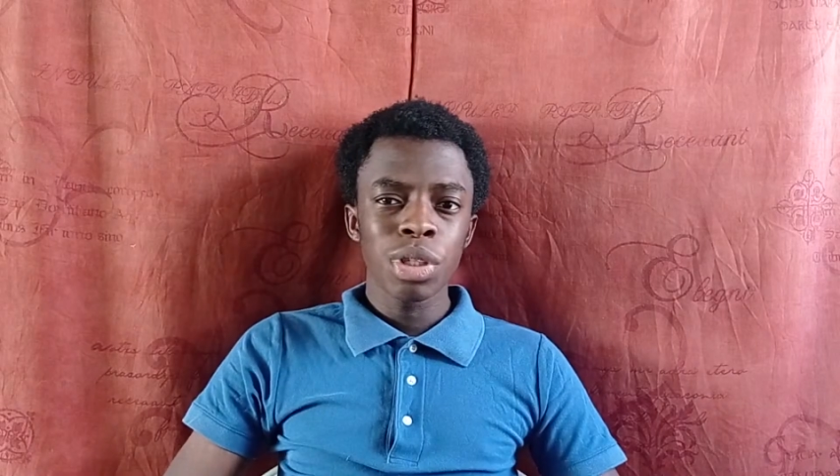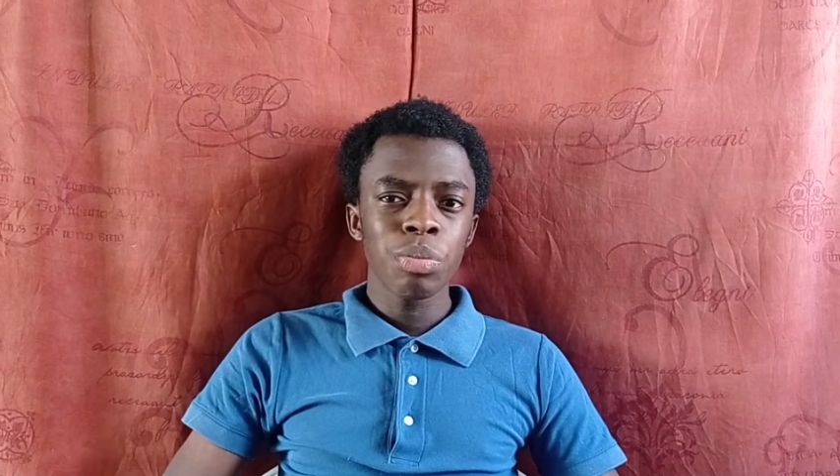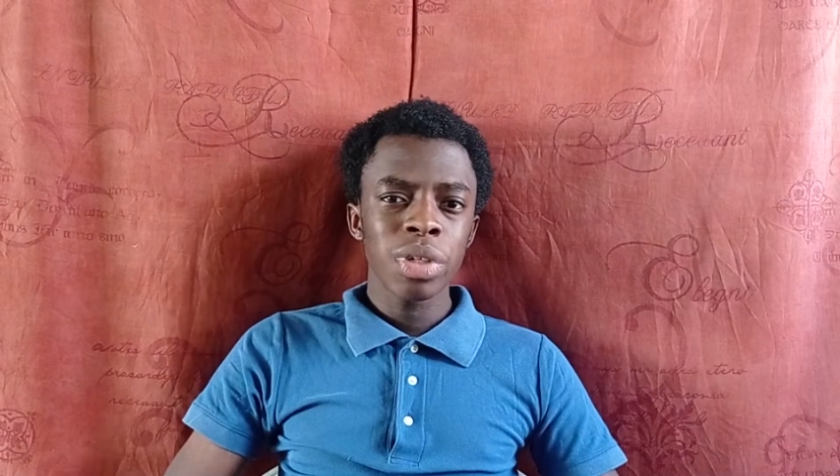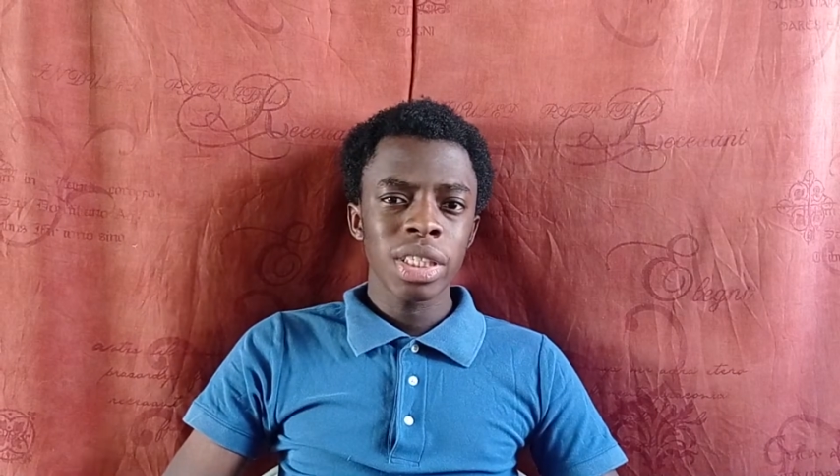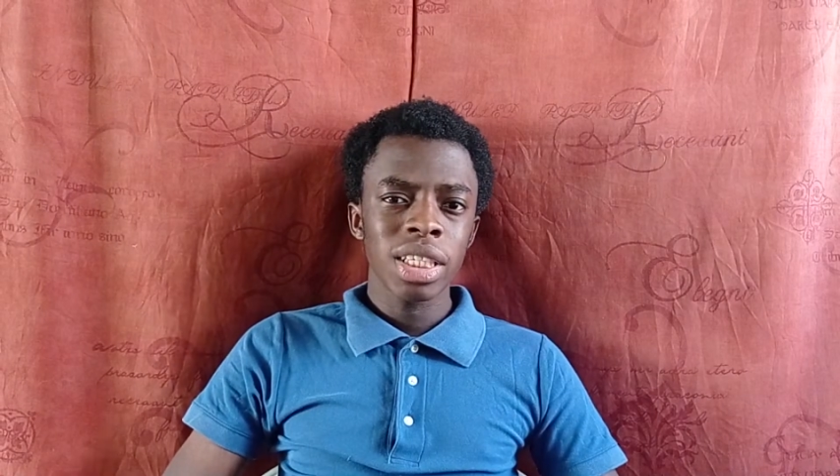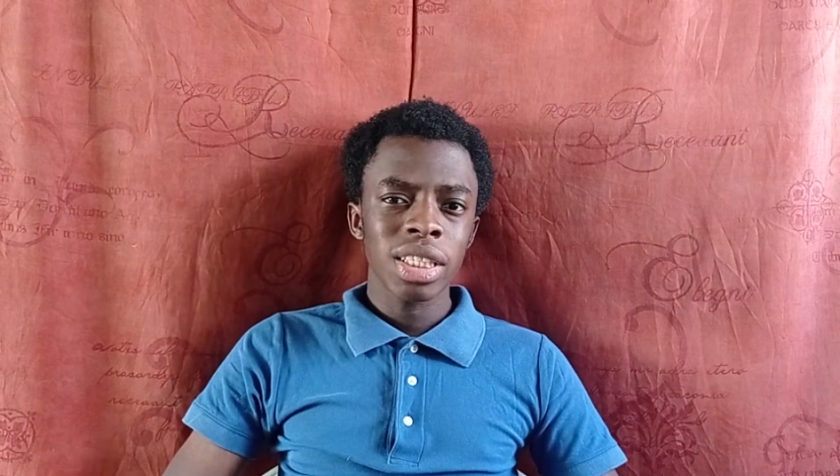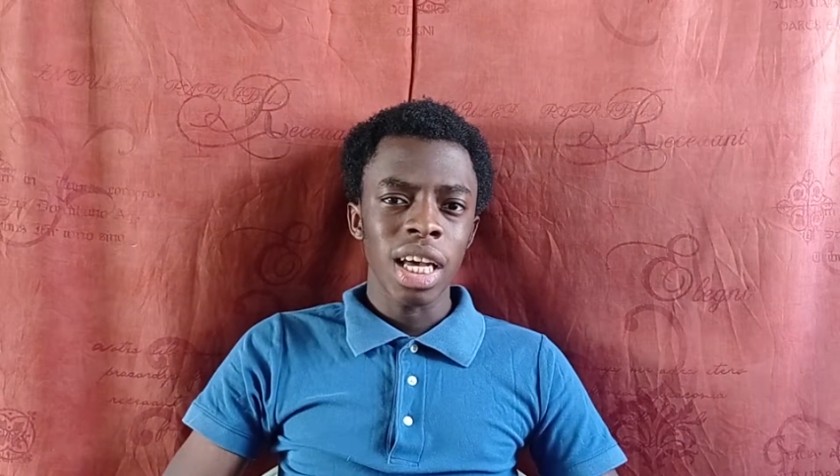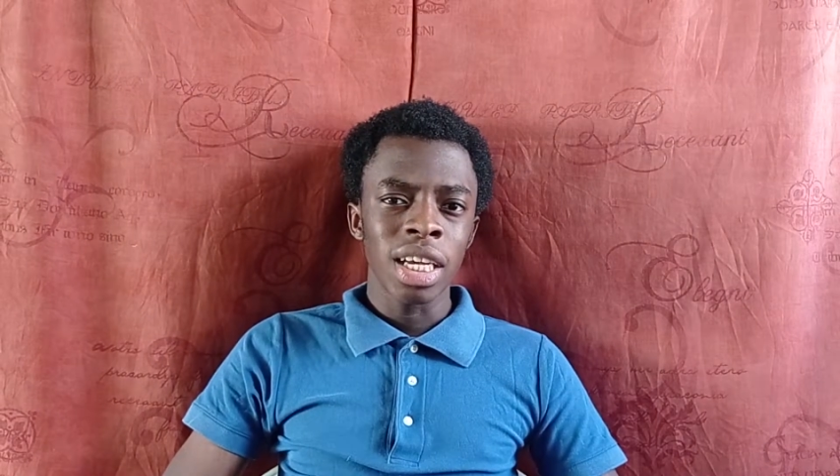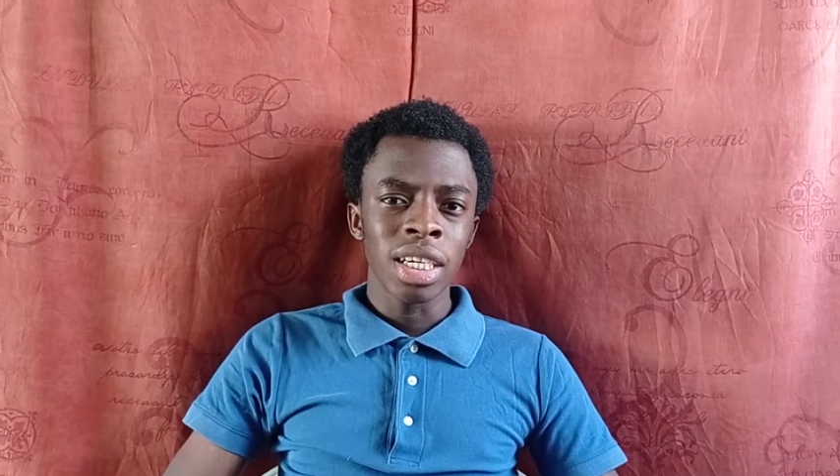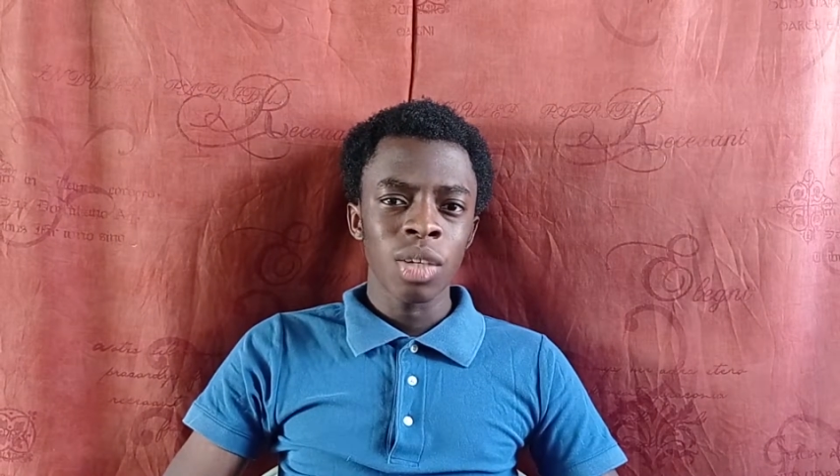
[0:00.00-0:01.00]
temperatures,
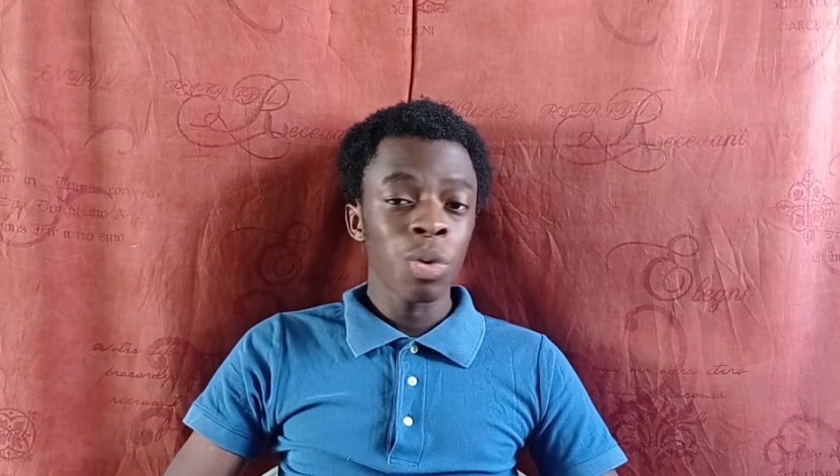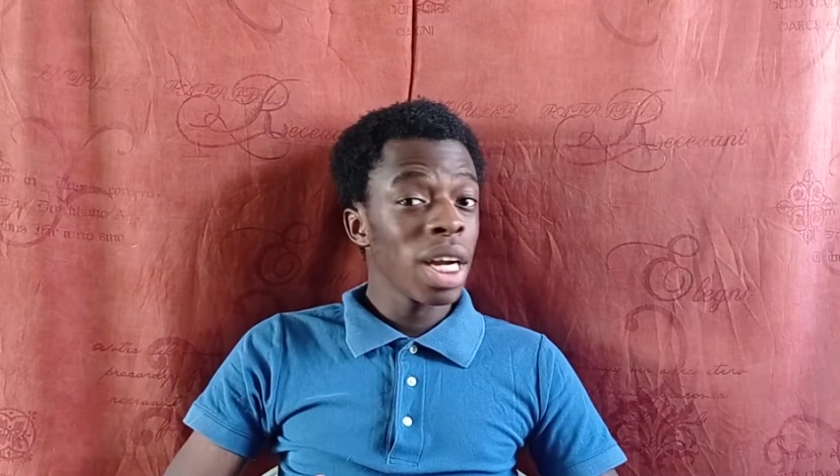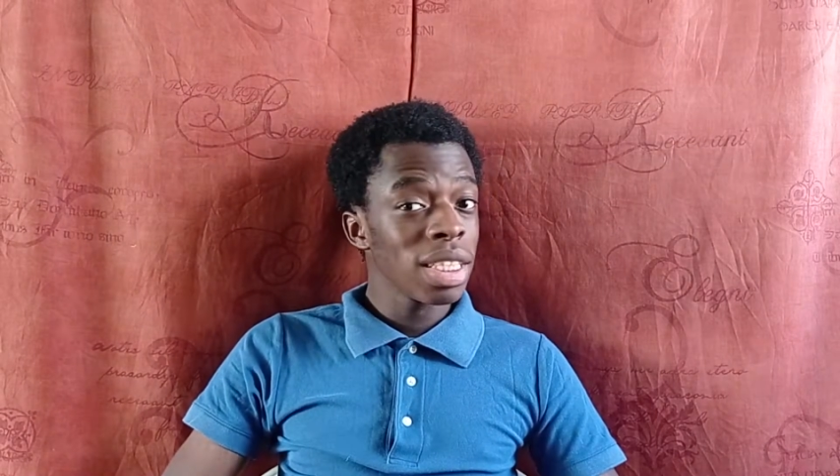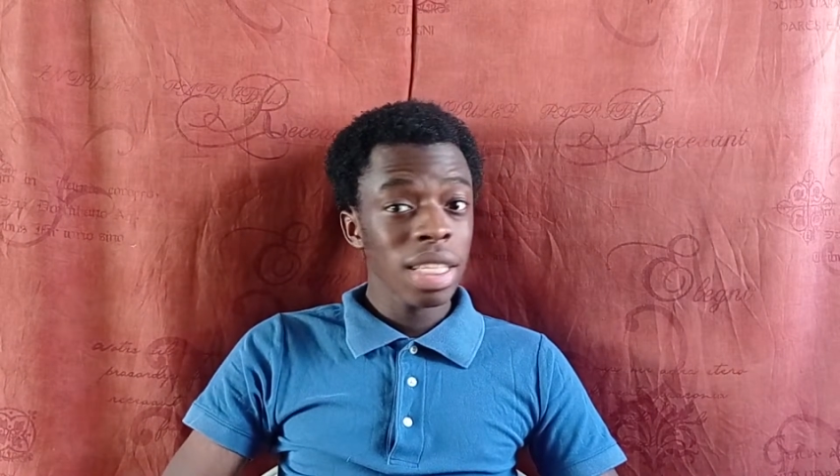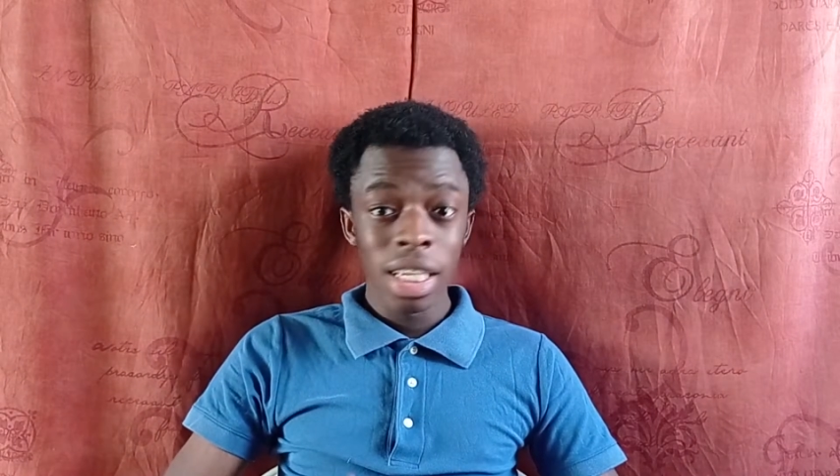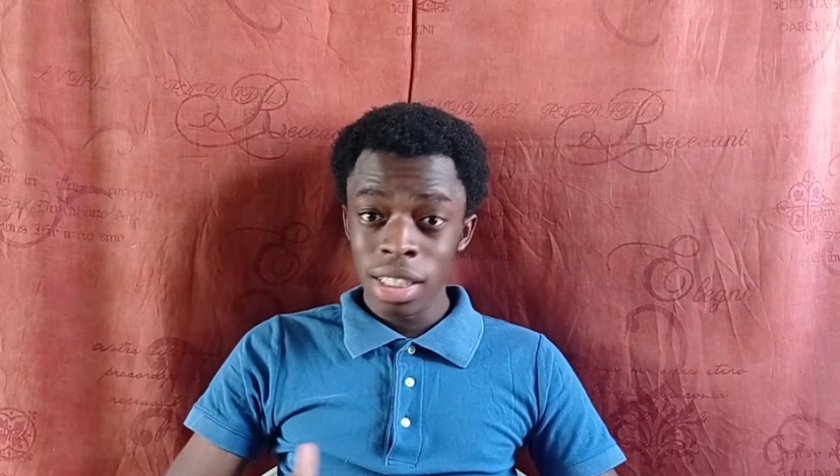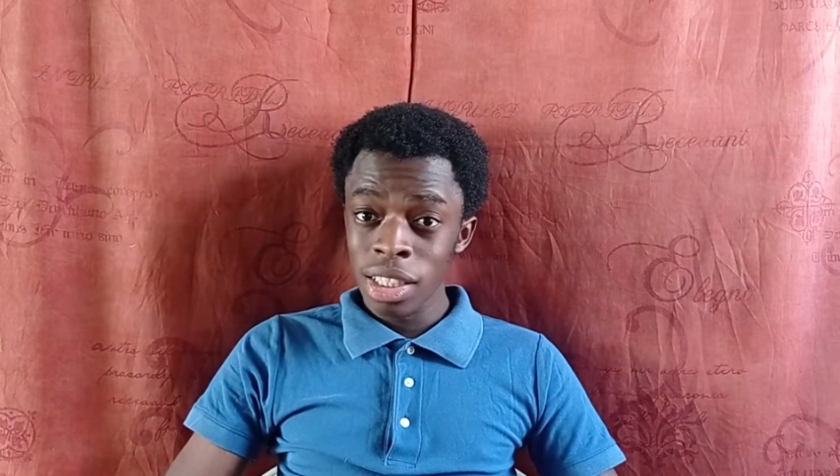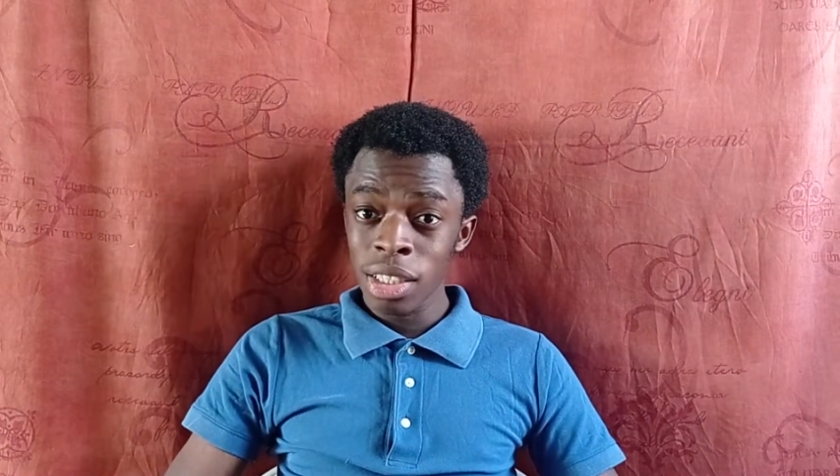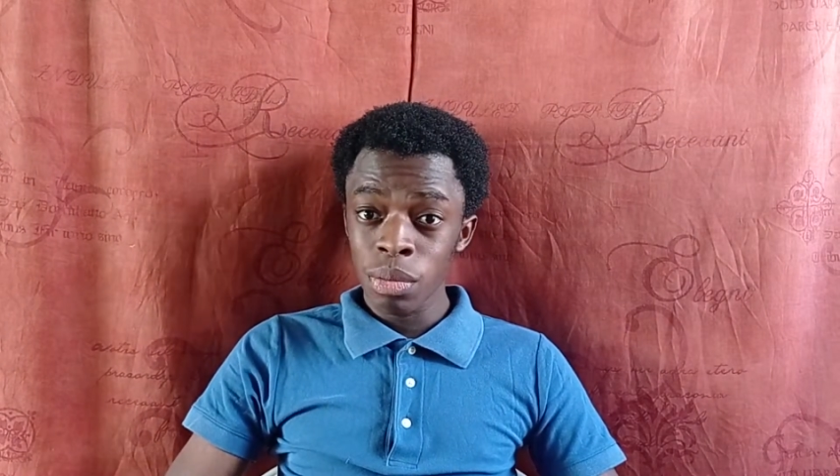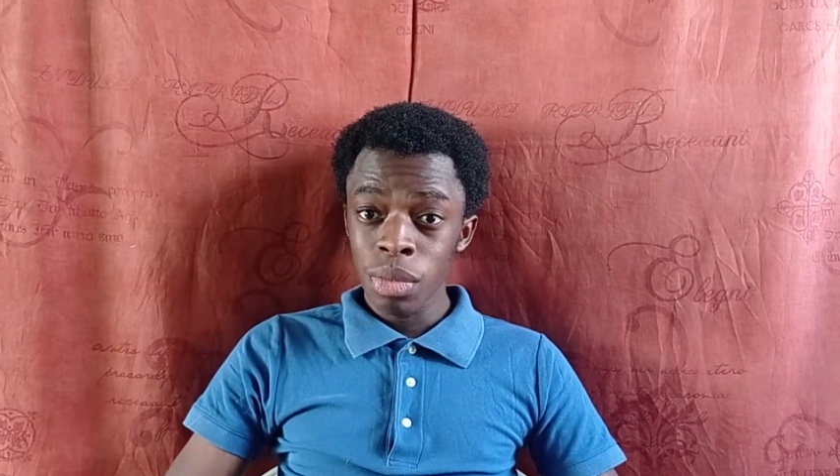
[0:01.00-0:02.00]
and when I say
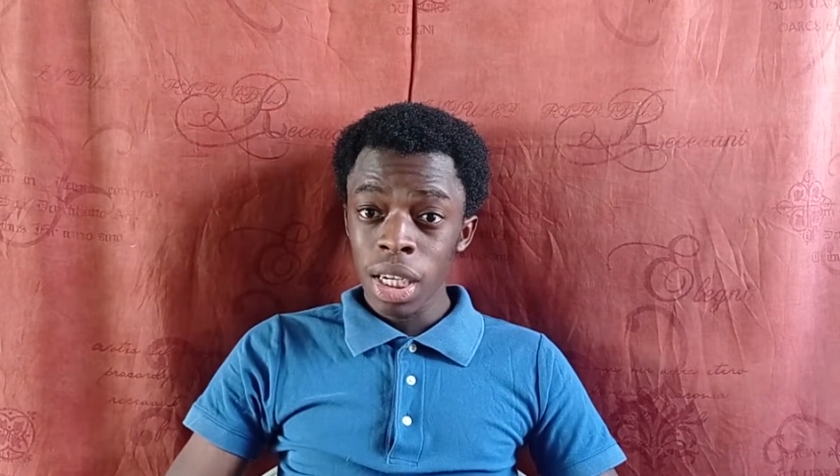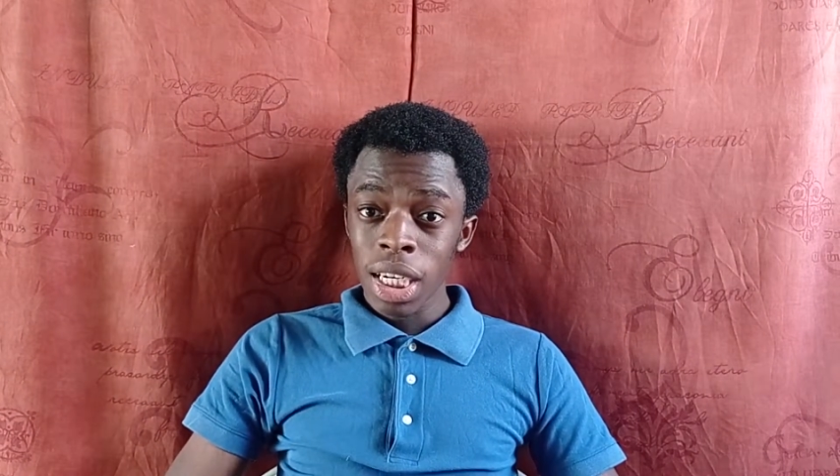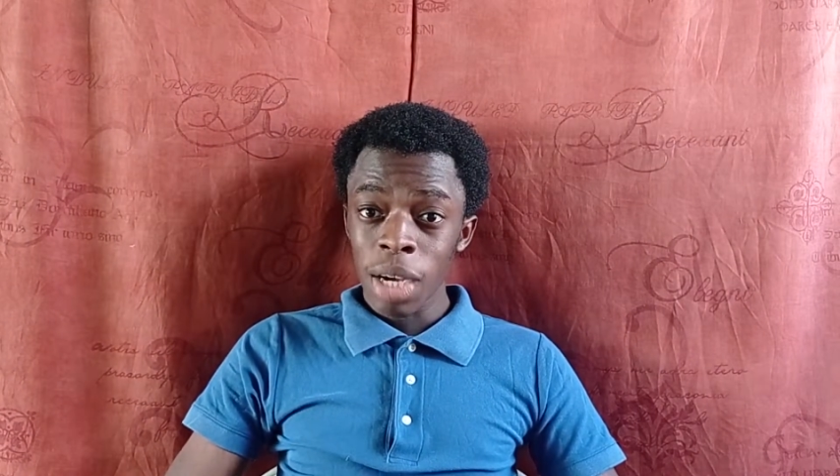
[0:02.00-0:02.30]
extreme,